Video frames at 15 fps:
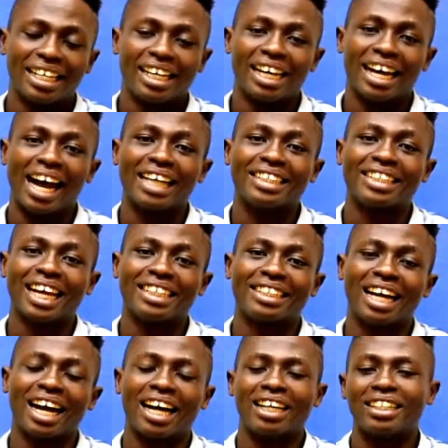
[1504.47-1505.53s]
Atasa,
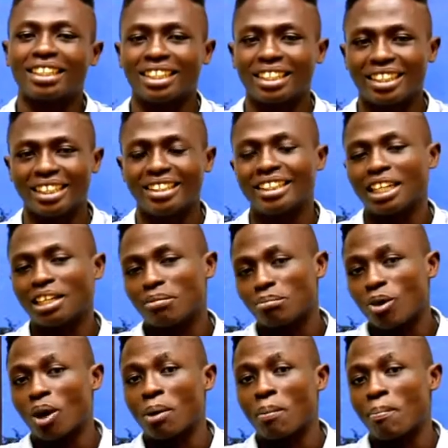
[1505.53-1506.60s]
he said,
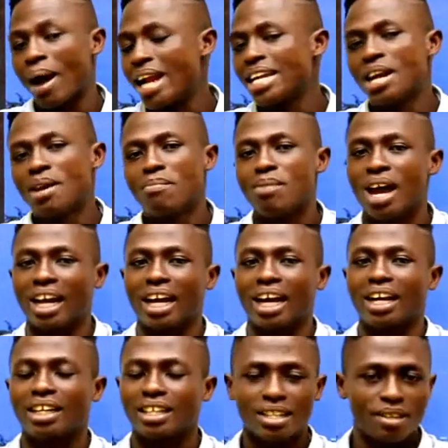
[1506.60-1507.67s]
Brown, Monday, Biala,
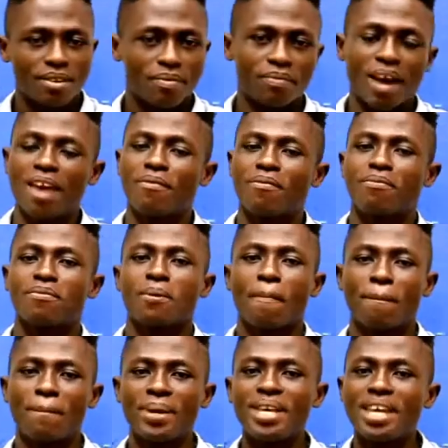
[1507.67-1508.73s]
5
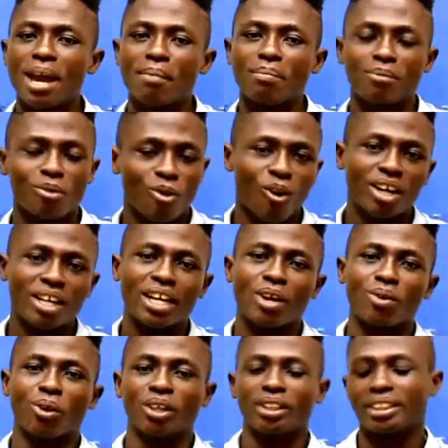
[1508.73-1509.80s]
p.m. on the
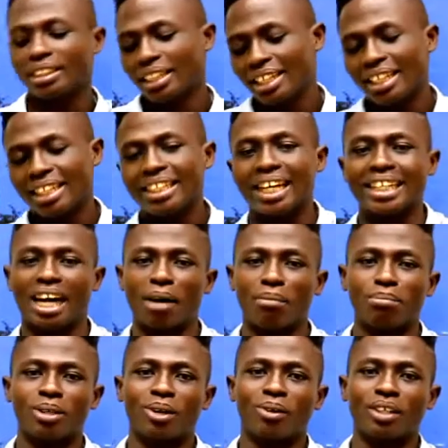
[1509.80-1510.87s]
dot, near that
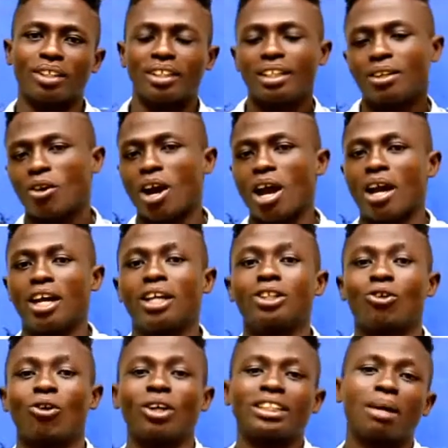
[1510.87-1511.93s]
Brown. In
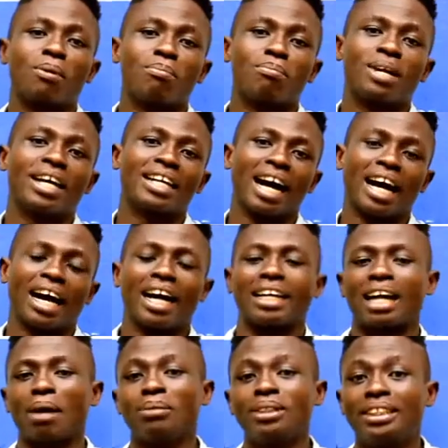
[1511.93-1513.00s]
cause I'm a brother, and
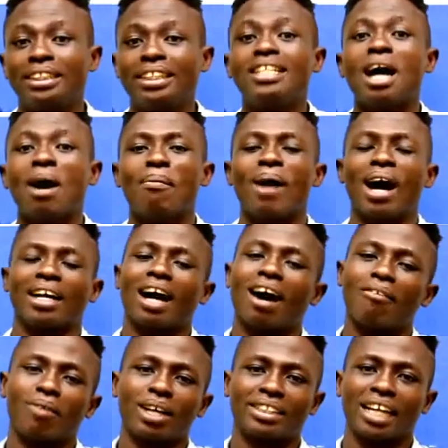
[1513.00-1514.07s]
I'm a senior man,
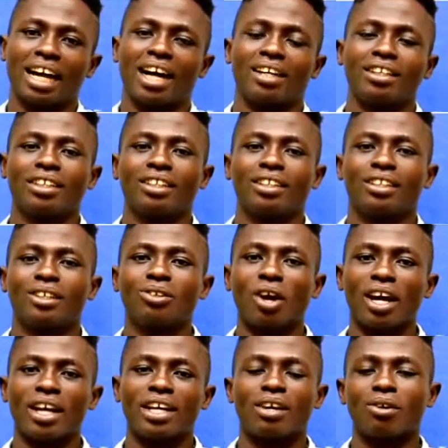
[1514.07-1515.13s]
Avatar. No, I
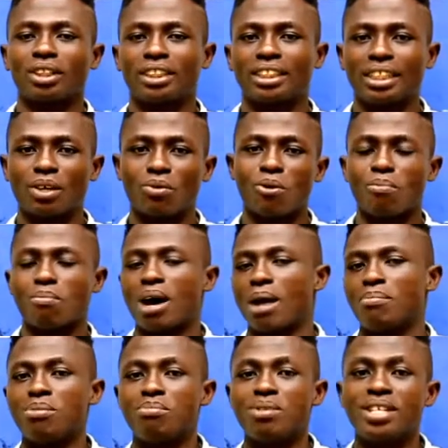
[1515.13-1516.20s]
did not sneak going by
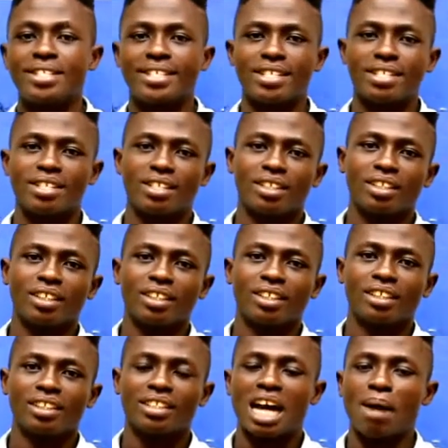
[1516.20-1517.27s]
BBNT.
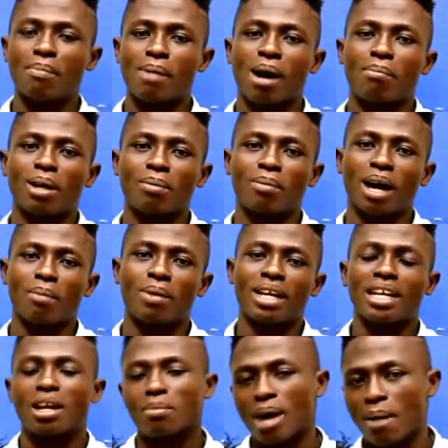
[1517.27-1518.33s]
Now my brother, my bed,
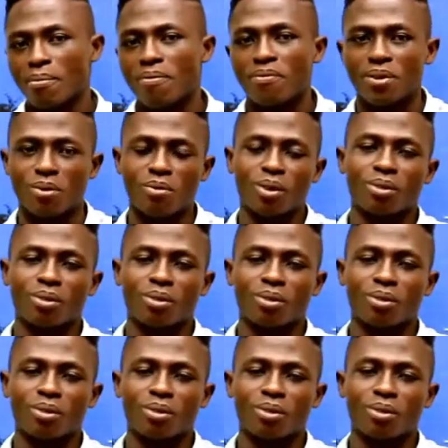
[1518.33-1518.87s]
and my buffy one.